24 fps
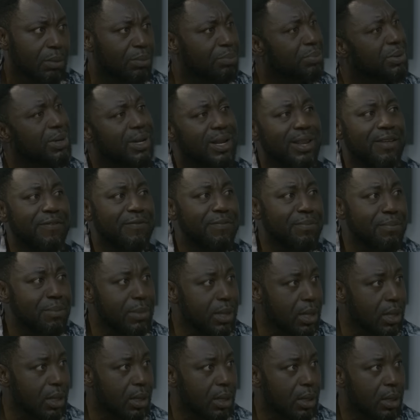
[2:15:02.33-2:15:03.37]
Believe
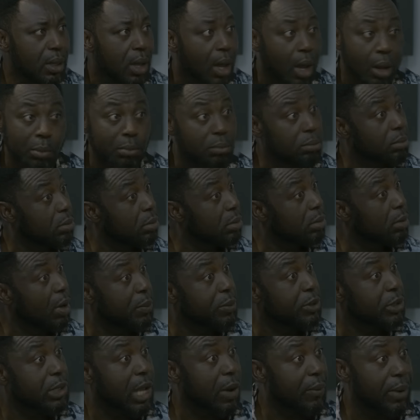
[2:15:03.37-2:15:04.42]
me. Not
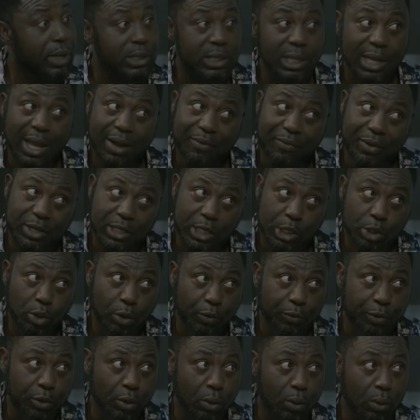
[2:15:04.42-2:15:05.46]
be say I want to take advantage
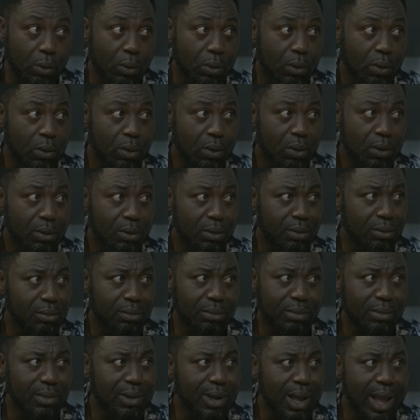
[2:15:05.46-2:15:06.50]
of you.
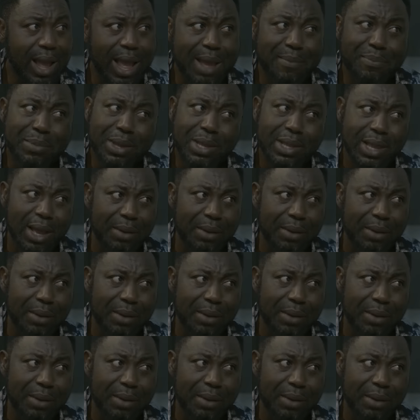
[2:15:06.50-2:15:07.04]
I mean